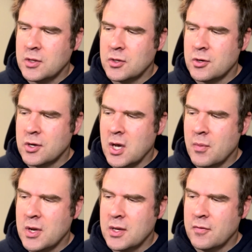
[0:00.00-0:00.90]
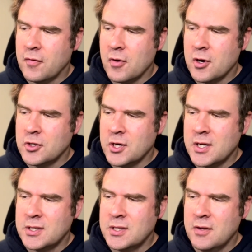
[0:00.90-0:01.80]
concern coming in for our
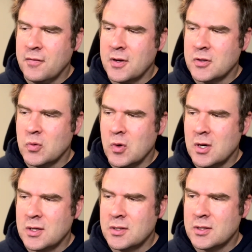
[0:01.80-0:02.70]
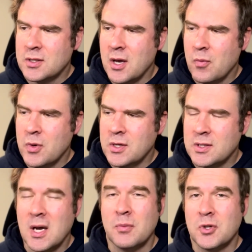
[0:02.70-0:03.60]
Giants defense was, can we
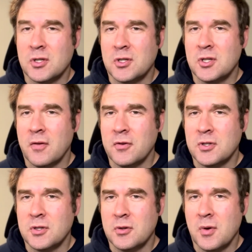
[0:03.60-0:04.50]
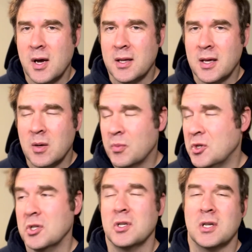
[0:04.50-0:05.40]
stop Justin Jefferson, who had like a
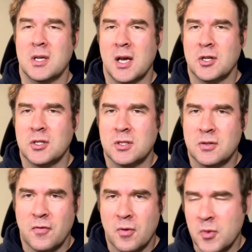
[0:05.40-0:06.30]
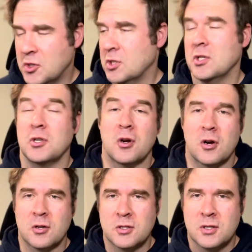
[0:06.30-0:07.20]
bajillion catches for a bajillion
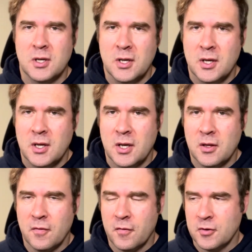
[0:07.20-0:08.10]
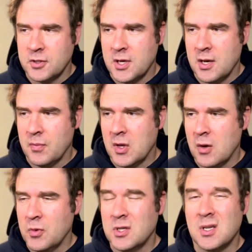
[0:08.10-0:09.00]
yards in the first game?
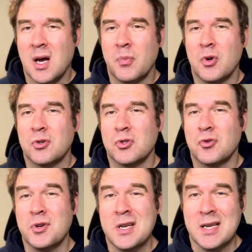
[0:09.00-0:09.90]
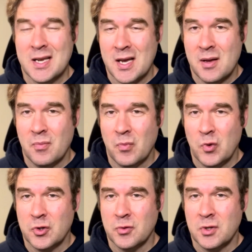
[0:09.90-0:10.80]
Can we stop their screen game,
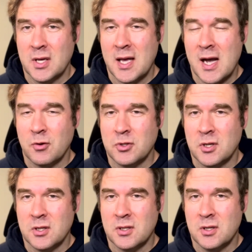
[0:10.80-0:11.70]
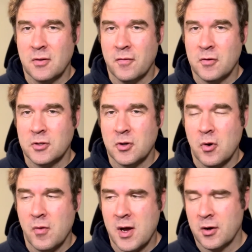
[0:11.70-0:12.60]
which really gouged us in the first
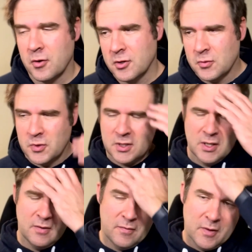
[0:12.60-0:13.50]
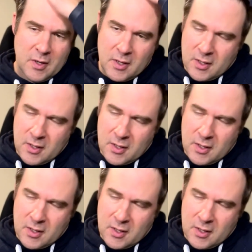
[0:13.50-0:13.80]
go around on Christmas Eve?